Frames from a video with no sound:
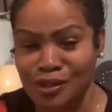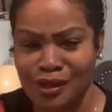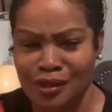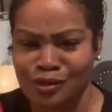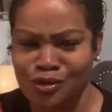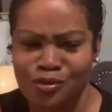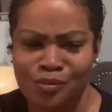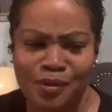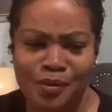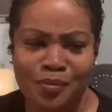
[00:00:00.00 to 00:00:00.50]
a
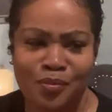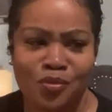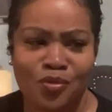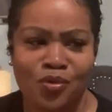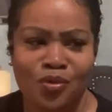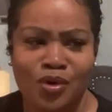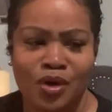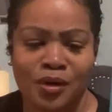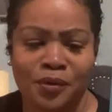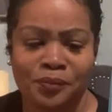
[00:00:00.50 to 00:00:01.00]
little bit
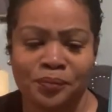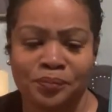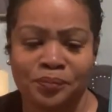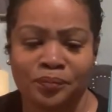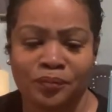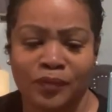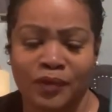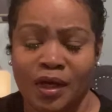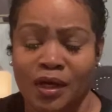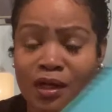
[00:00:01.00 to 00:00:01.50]
more
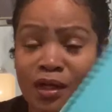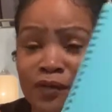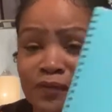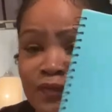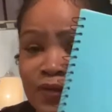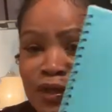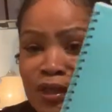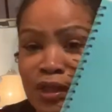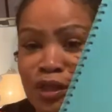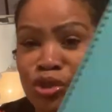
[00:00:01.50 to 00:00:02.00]

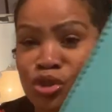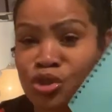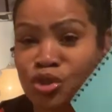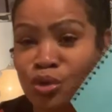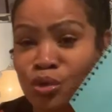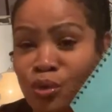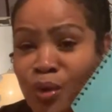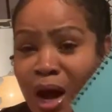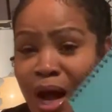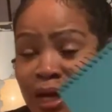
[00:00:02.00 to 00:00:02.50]
convenient,
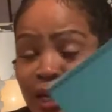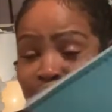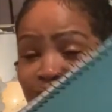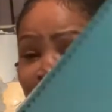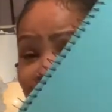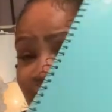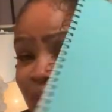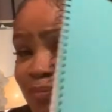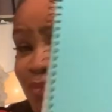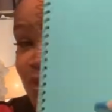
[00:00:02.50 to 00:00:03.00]
so I can
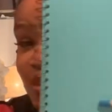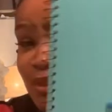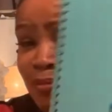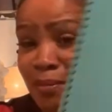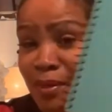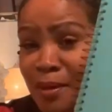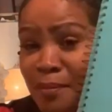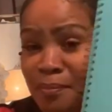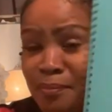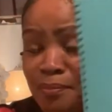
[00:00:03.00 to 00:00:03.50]
pop this in
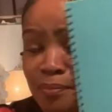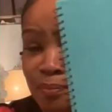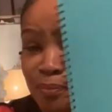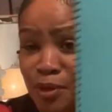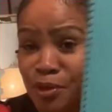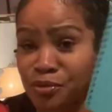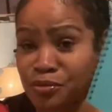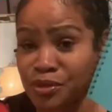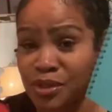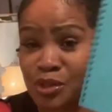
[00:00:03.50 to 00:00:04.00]
my
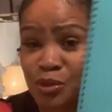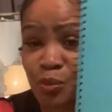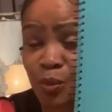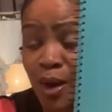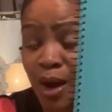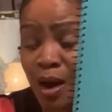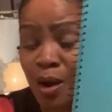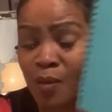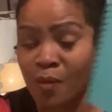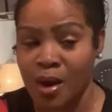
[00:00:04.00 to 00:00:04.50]
purse as
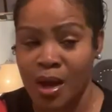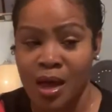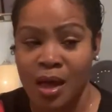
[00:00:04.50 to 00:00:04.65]
well.